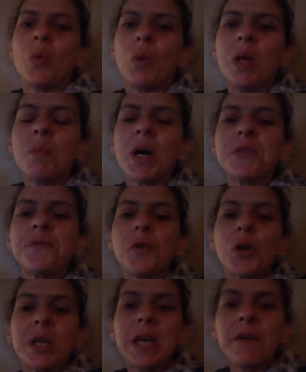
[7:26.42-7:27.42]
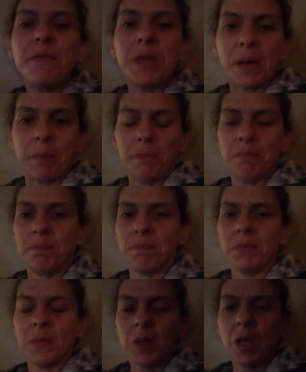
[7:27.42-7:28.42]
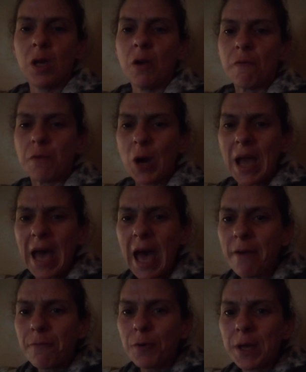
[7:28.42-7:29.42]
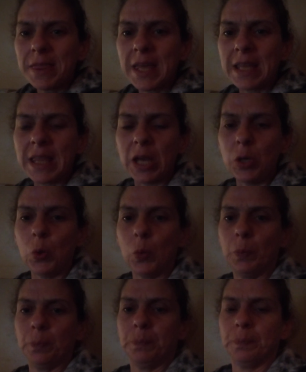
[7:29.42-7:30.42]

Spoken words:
we must forgive them for everything they do.